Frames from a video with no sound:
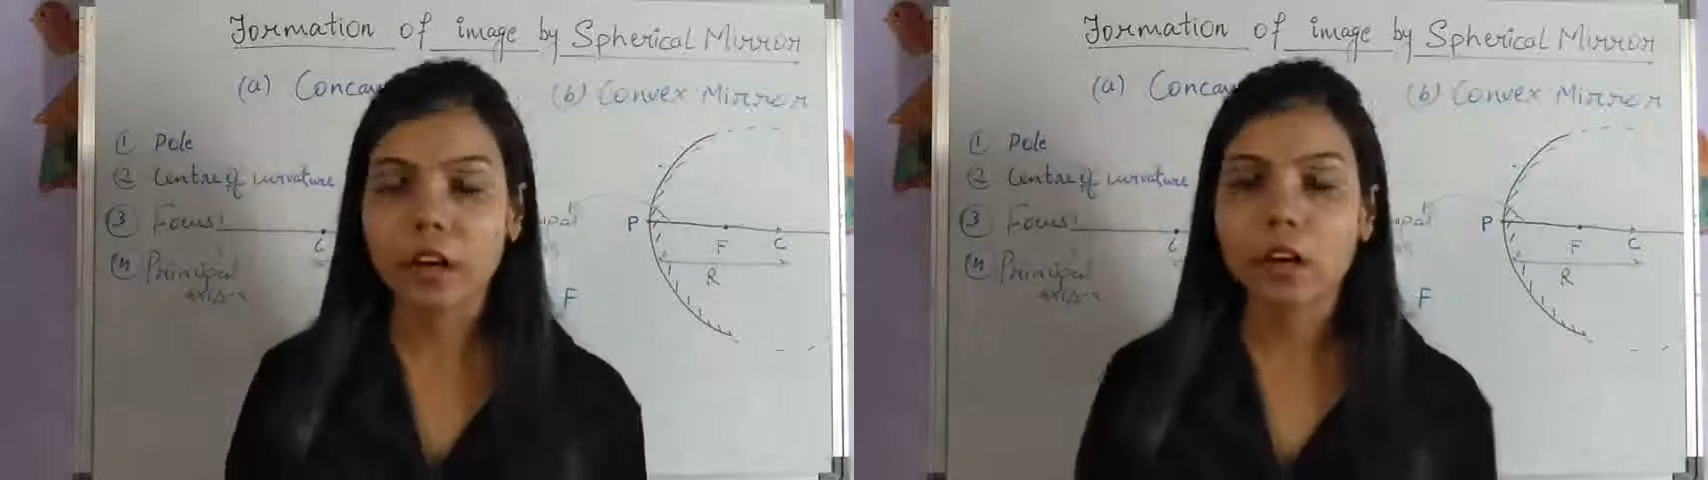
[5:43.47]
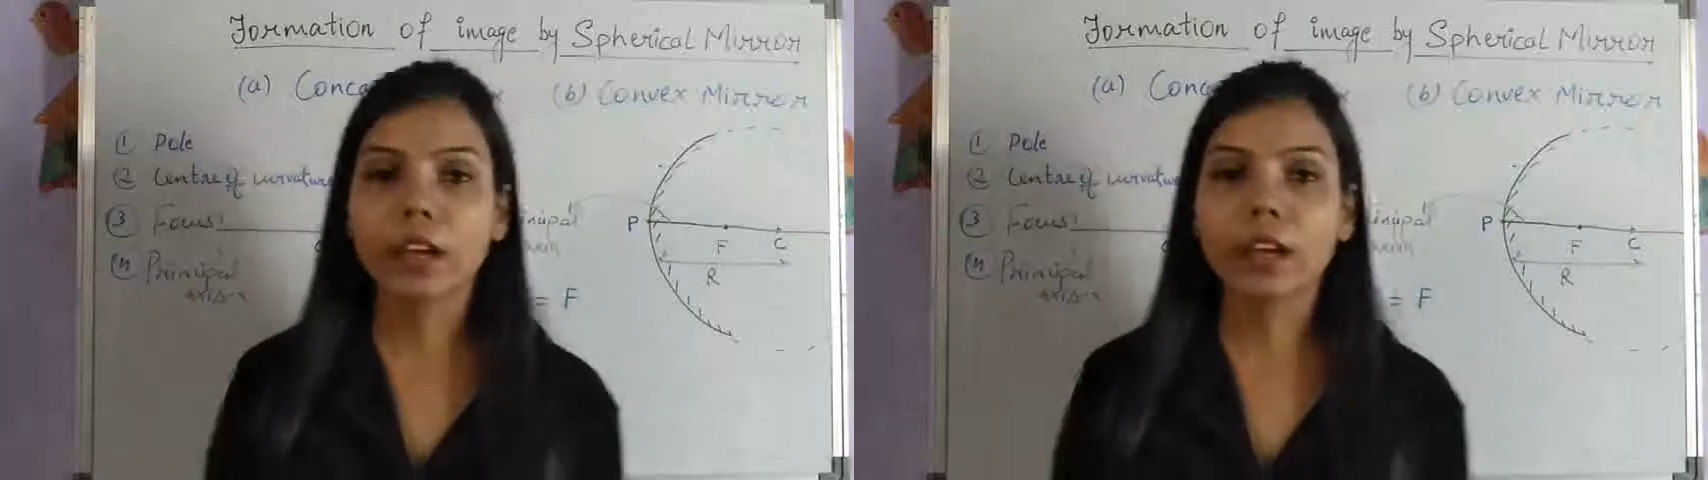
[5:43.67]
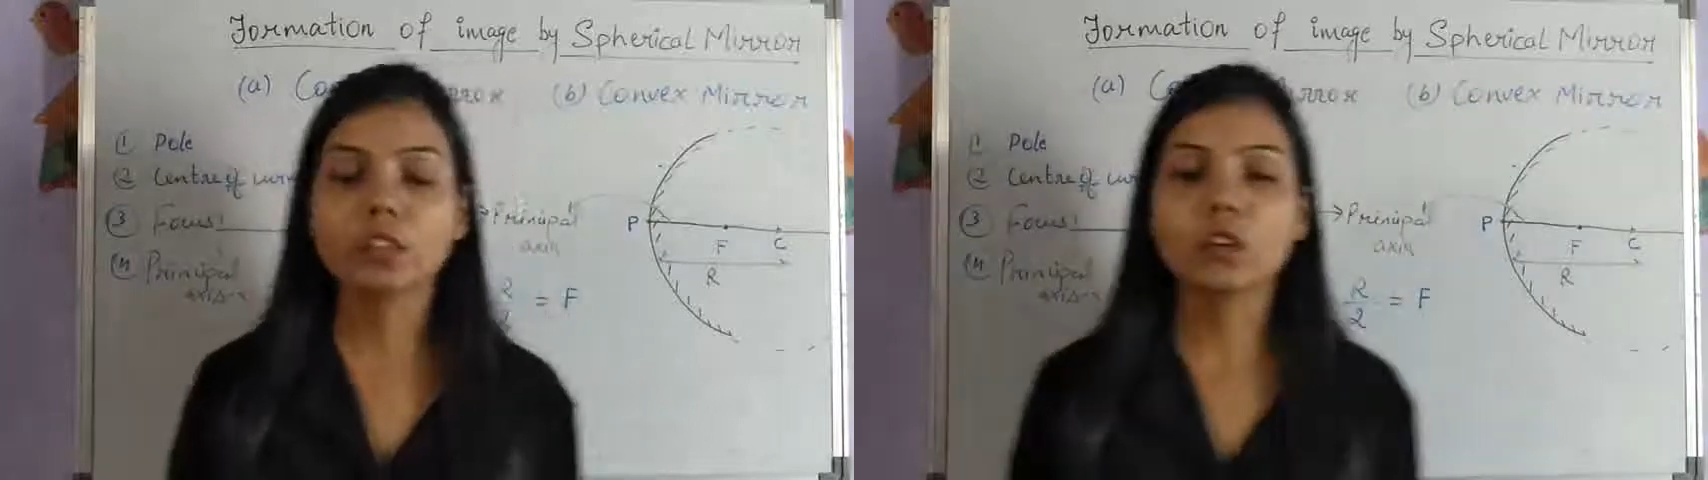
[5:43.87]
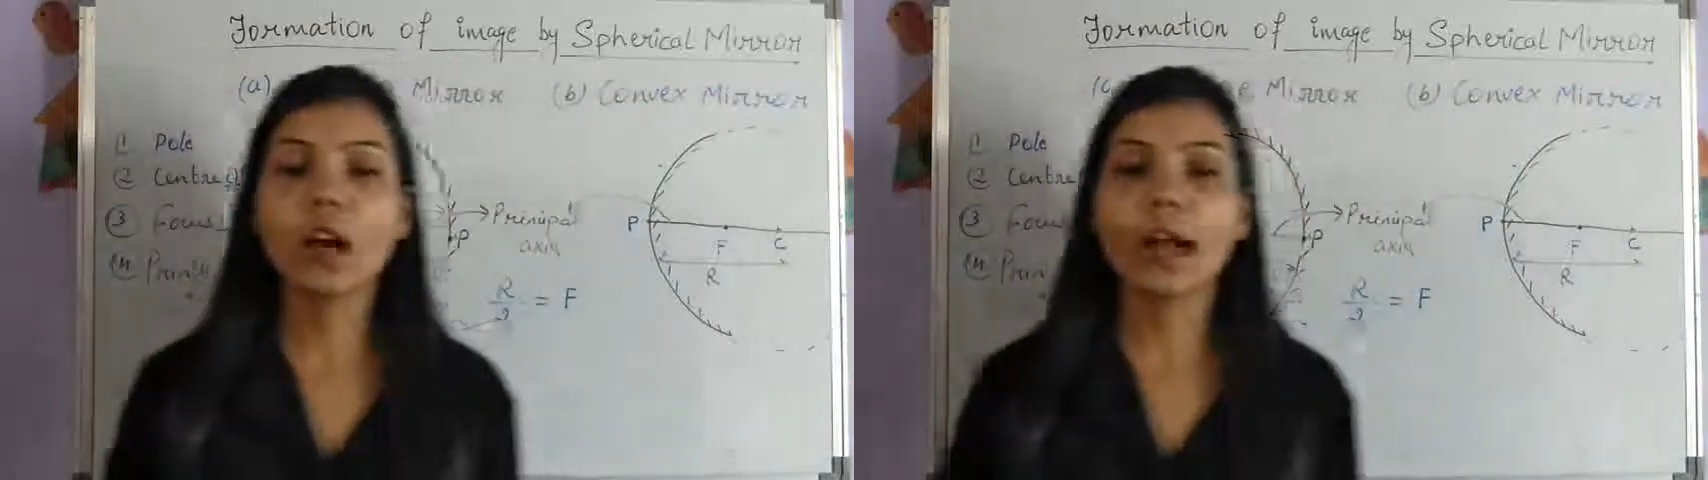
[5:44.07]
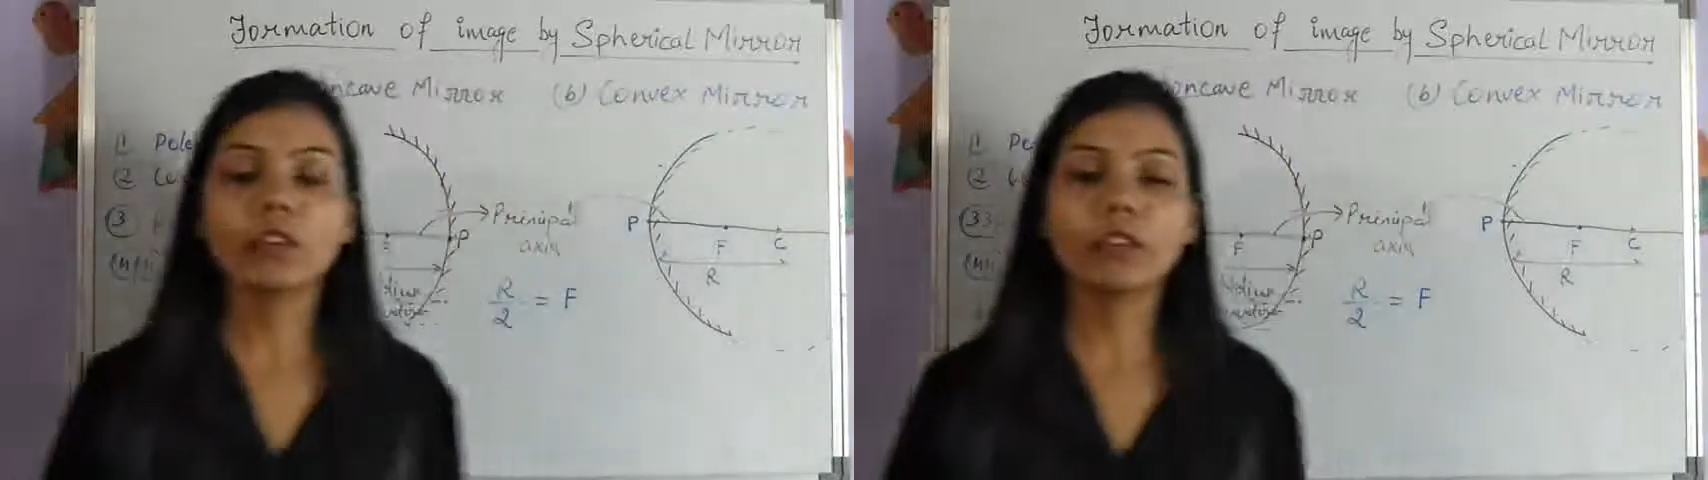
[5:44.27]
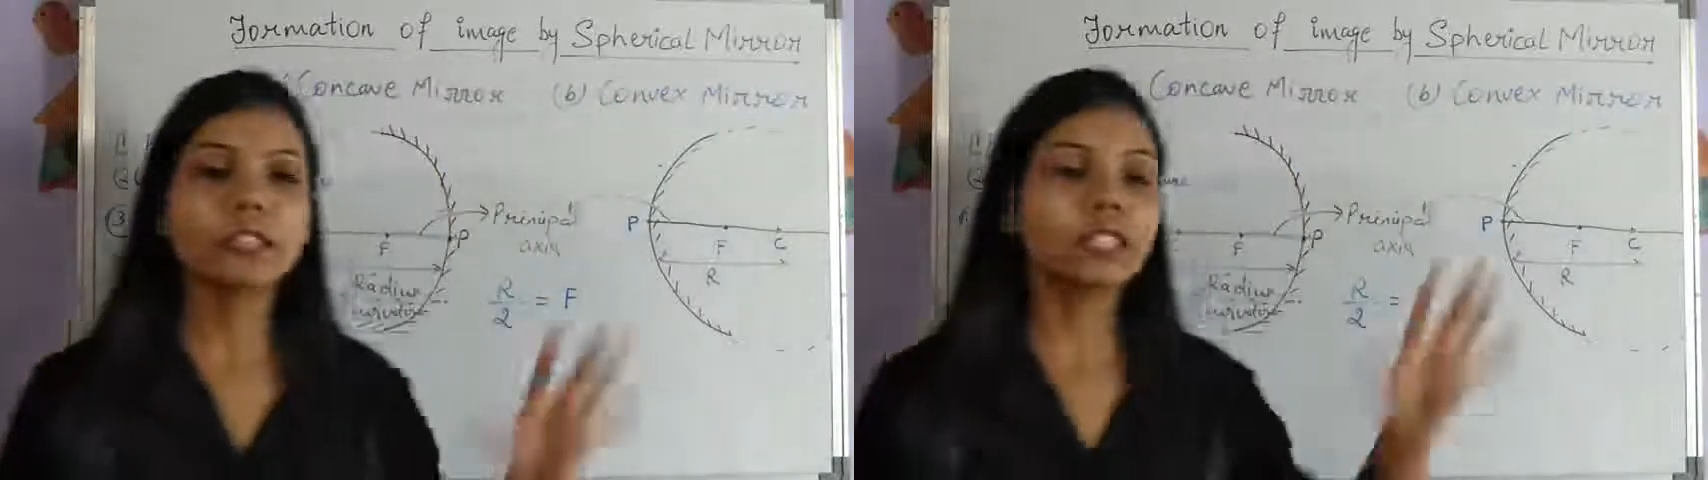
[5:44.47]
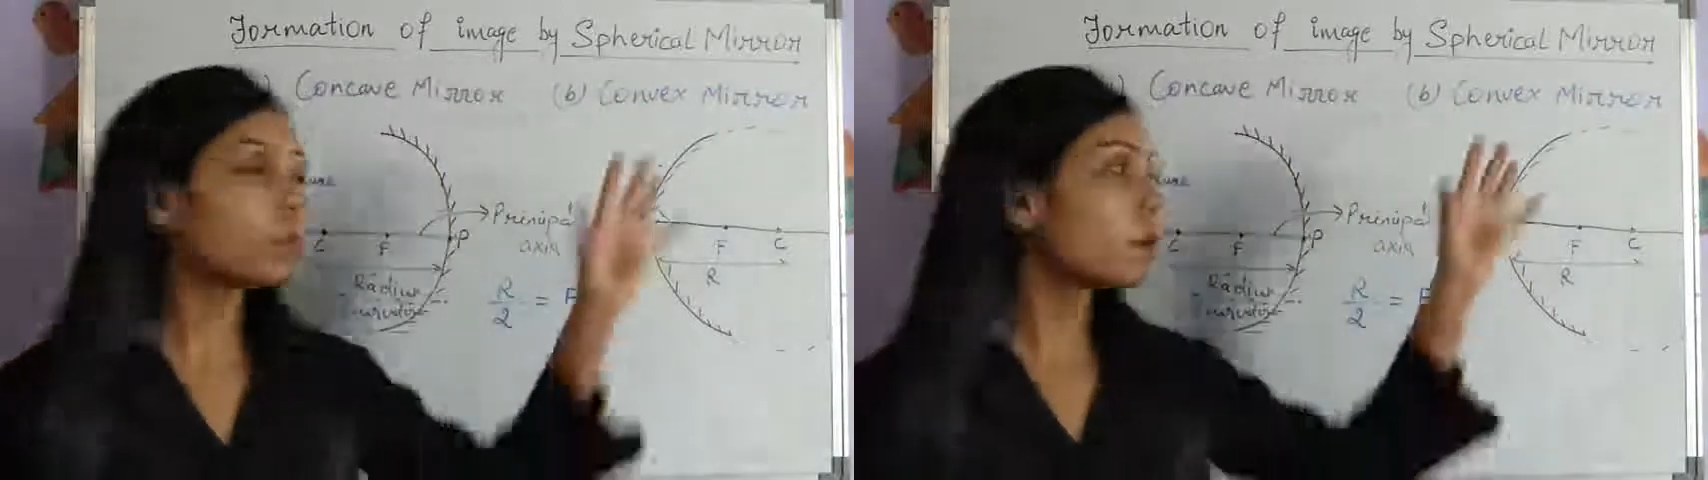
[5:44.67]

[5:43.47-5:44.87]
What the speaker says: Okay, so at whichever